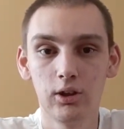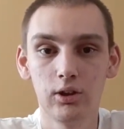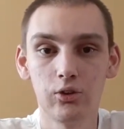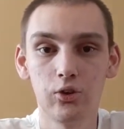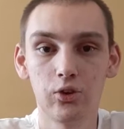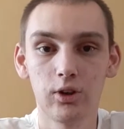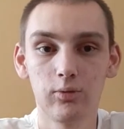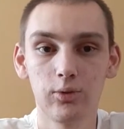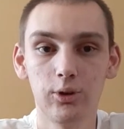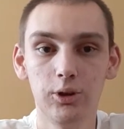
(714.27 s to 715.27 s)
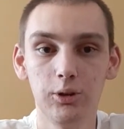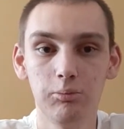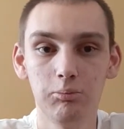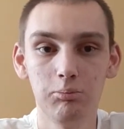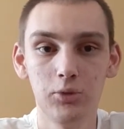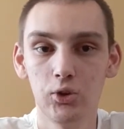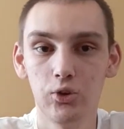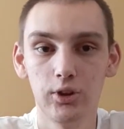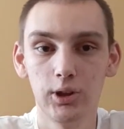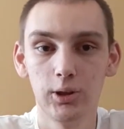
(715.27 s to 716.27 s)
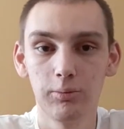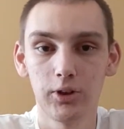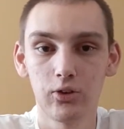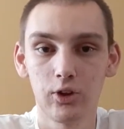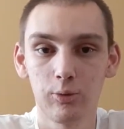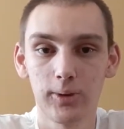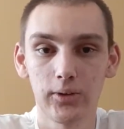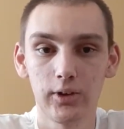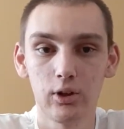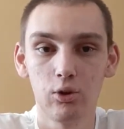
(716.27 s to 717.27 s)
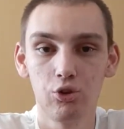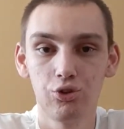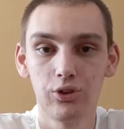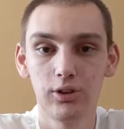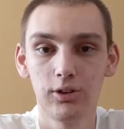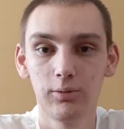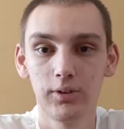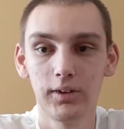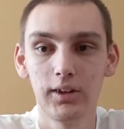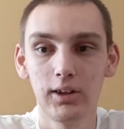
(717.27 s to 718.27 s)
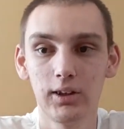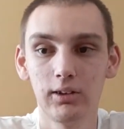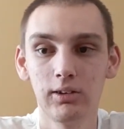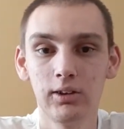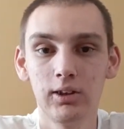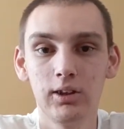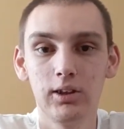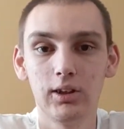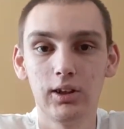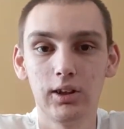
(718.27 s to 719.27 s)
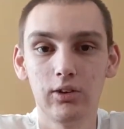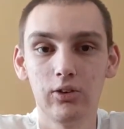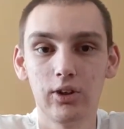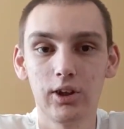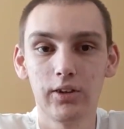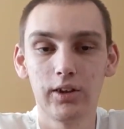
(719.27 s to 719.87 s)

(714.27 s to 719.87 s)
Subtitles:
Discovery Museum that talks about the ocean and everything. And they